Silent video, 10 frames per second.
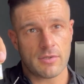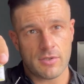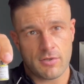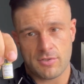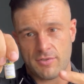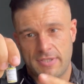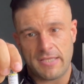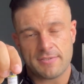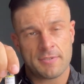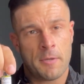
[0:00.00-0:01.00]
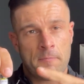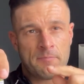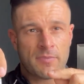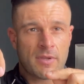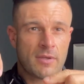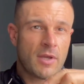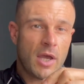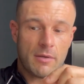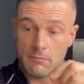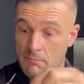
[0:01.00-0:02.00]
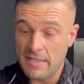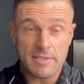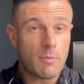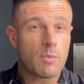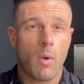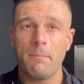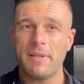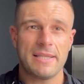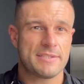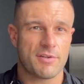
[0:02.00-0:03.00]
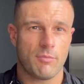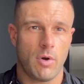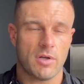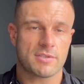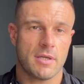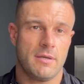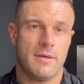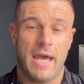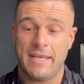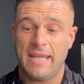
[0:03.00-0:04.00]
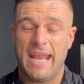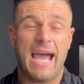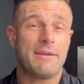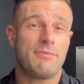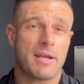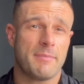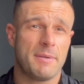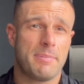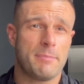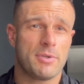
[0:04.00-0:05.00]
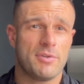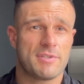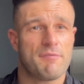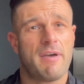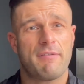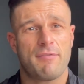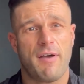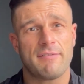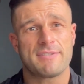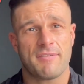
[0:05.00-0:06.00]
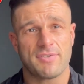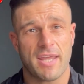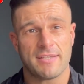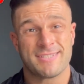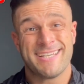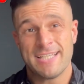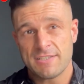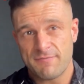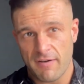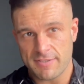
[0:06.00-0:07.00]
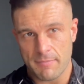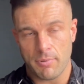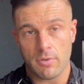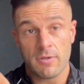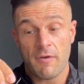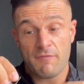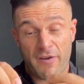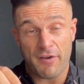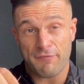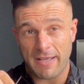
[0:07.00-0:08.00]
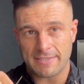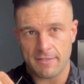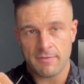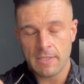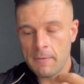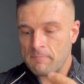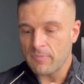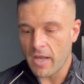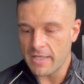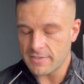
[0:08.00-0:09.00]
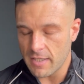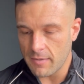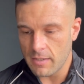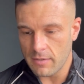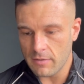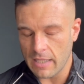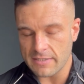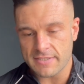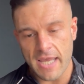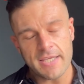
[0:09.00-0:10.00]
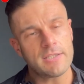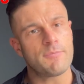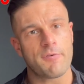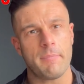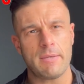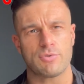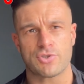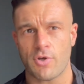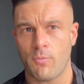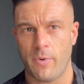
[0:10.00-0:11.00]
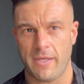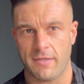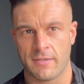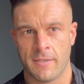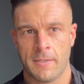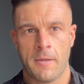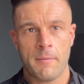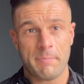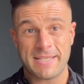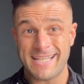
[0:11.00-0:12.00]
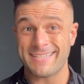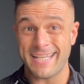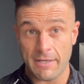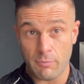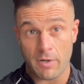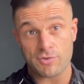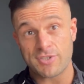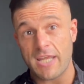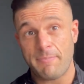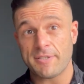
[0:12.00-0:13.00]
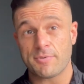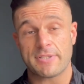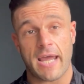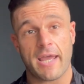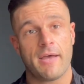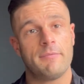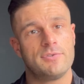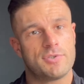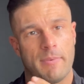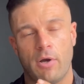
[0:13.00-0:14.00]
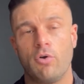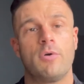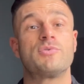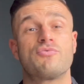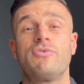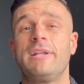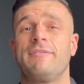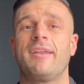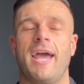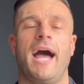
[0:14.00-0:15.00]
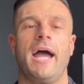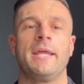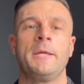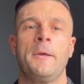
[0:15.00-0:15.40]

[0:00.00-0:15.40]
You could use this, mix it with 1 milliliter of water, and then I recommend people use it for every 5 to 7 days. It's very simple, very effective. And it's like taking them for me was so weird because I did it when I was deep into a diet, so my hunger was really, really high.